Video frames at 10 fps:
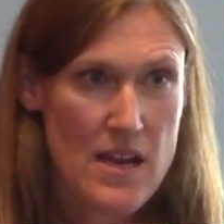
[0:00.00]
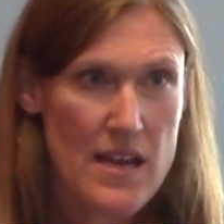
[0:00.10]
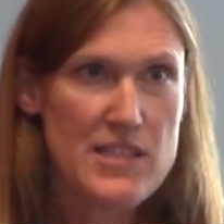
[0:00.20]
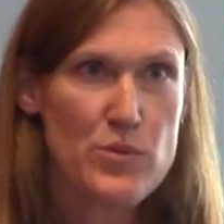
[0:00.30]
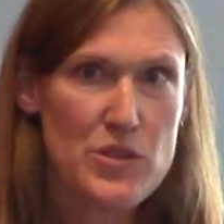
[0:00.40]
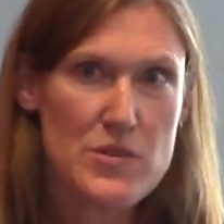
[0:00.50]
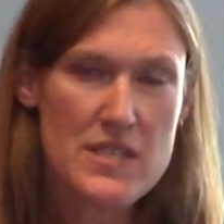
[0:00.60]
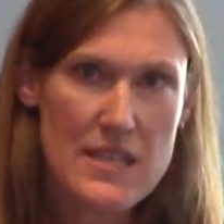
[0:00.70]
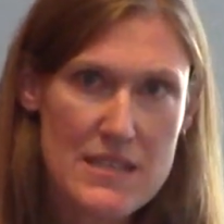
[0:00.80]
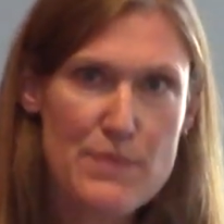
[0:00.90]
And so what you
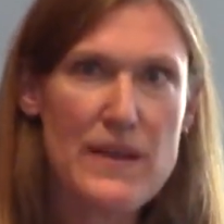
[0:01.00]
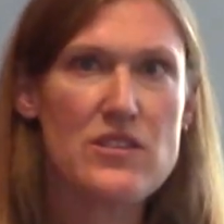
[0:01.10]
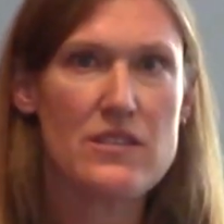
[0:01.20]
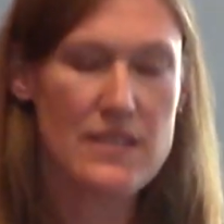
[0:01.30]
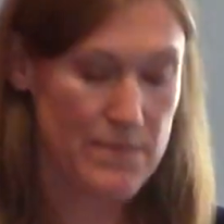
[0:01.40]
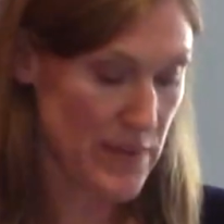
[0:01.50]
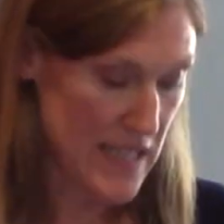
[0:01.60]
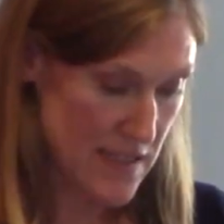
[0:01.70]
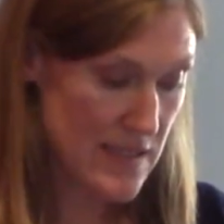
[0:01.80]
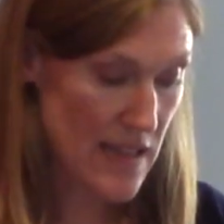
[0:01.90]
see, especially in
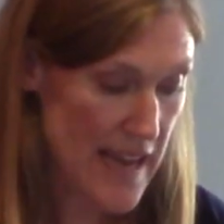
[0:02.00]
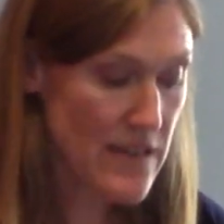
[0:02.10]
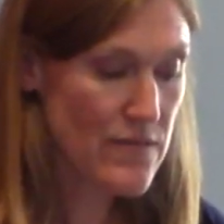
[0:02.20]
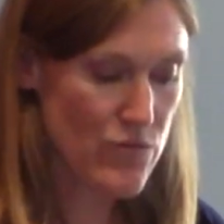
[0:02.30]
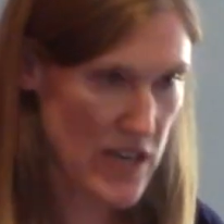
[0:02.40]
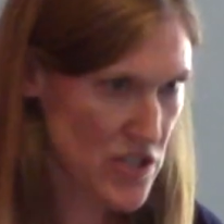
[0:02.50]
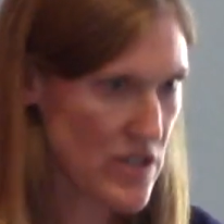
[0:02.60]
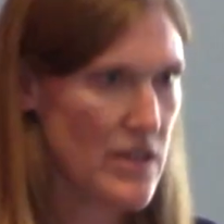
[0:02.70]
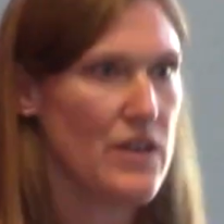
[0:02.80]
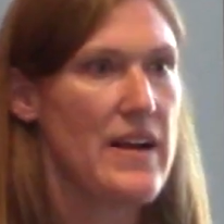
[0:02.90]
places like
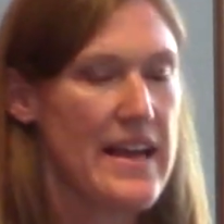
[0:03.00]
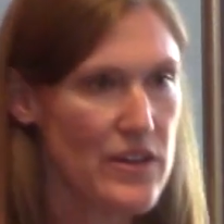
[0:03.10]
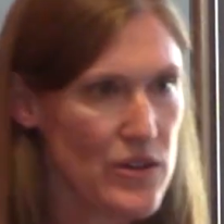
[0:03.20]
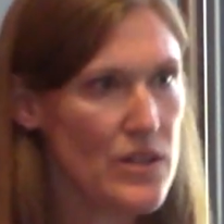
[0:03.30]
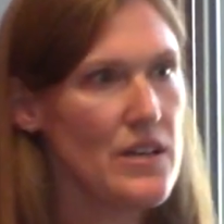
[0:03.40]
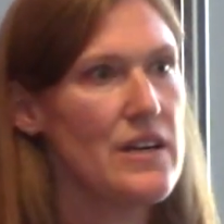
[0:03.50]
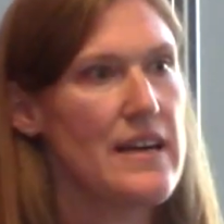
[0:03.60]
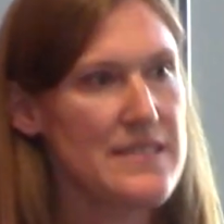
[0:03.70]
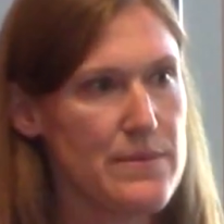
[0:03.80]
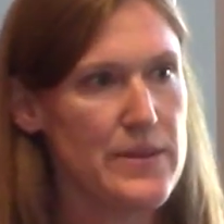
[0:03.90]
Russia or Angola or
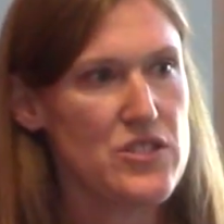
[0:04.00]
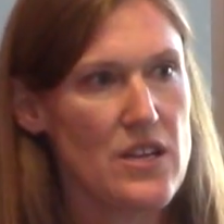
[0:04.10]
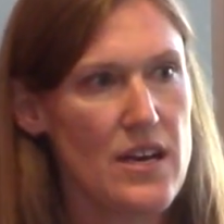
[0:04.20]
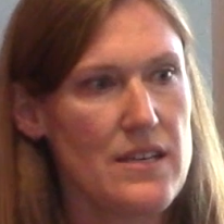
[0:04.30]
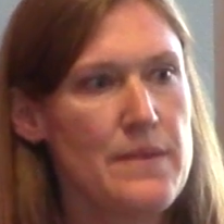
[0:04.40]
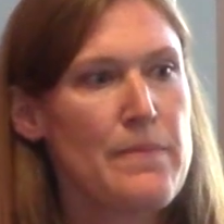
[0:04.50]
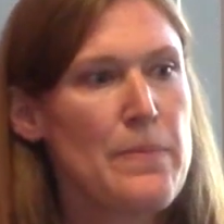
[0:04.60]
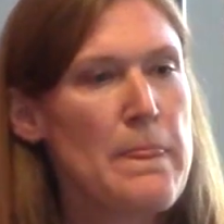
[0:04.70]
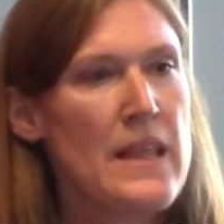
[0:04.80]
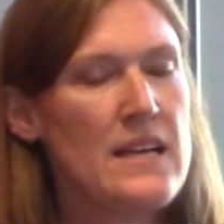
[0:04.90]
Azerbaijan,
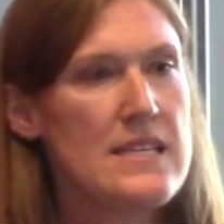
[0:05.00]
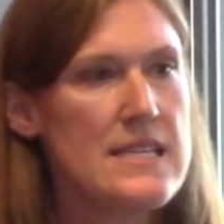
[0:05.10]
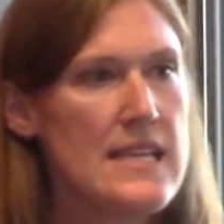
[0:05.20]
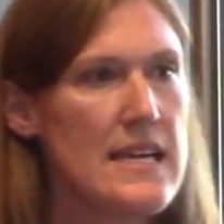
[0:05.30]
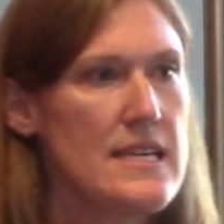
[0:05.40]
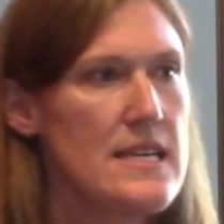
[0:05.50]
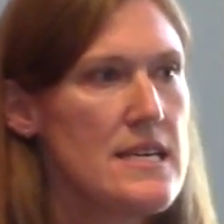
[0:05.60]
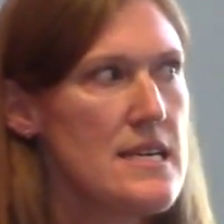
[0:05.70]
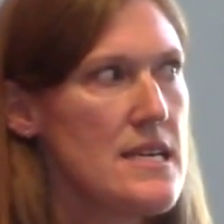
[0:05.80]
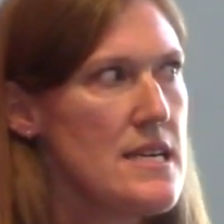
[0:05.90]
is that
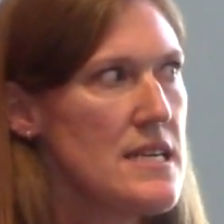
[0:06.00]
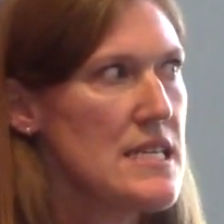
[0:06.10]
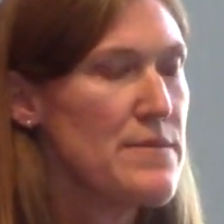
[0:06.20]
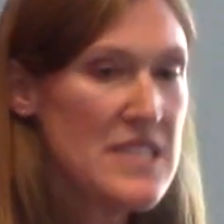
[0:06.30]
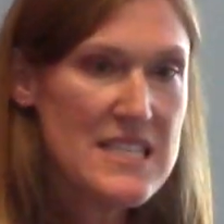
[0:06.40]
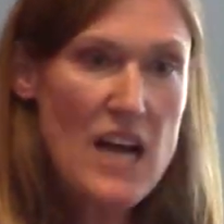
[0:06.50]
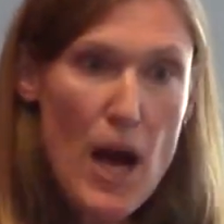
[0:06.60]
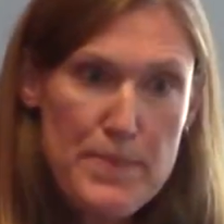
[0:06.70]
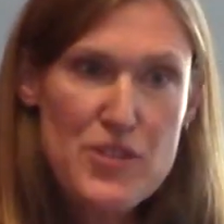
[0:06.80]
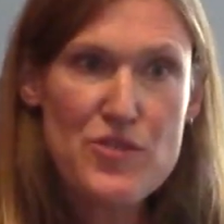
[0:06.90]
some of these
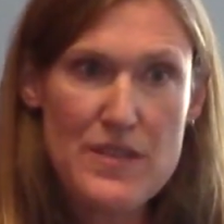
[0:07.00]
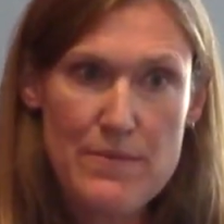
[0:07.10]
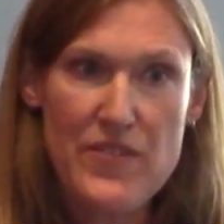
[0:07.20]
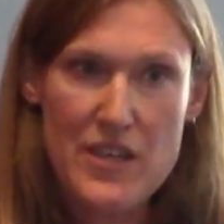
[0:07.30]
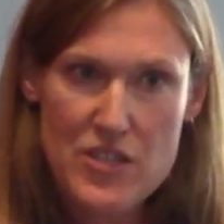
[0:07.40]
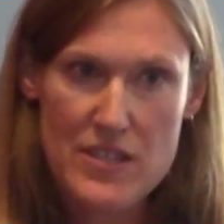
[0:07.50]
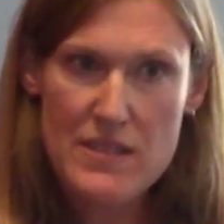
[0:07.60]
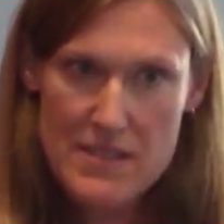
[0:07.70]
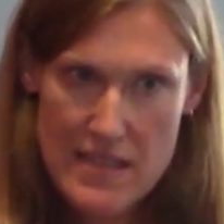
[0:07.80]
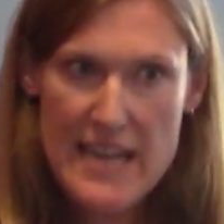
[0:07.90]
upstream
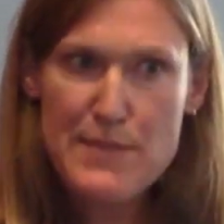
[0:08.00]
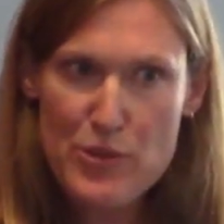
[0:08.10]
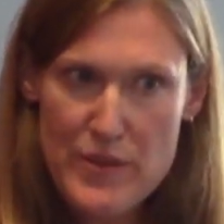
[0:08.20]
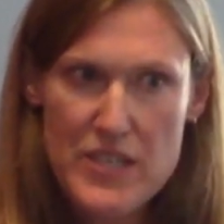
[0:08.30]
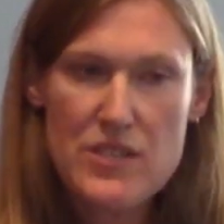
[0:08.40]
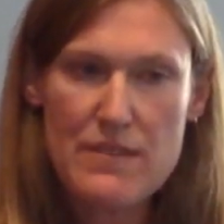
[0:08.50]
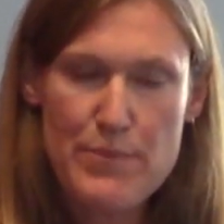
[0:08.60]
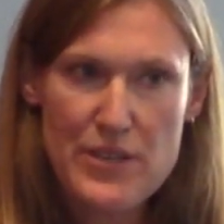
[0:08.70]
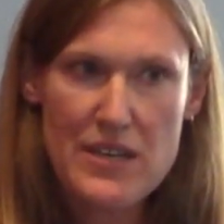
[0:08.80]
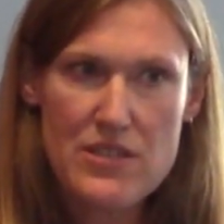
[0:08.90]
functions, the exploration and
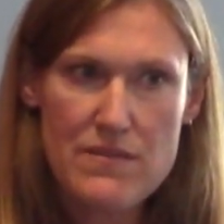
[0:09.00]
production